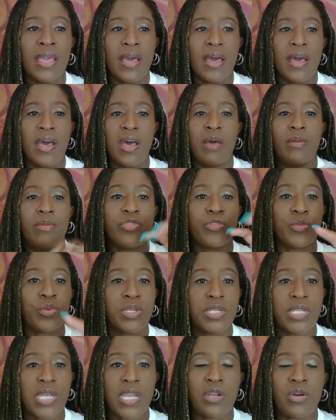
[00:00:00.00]

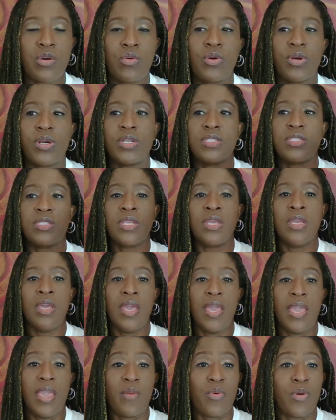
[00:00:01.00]
3-day course,
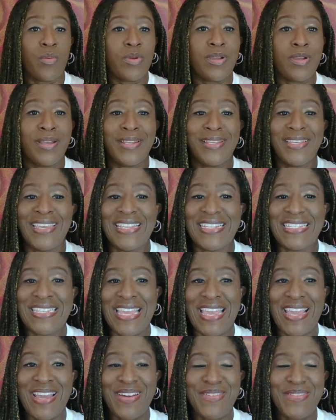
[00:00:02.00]
and where we're going to get
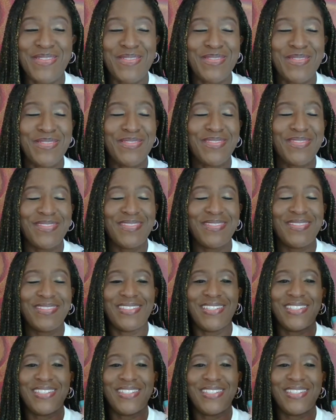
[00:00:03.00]
down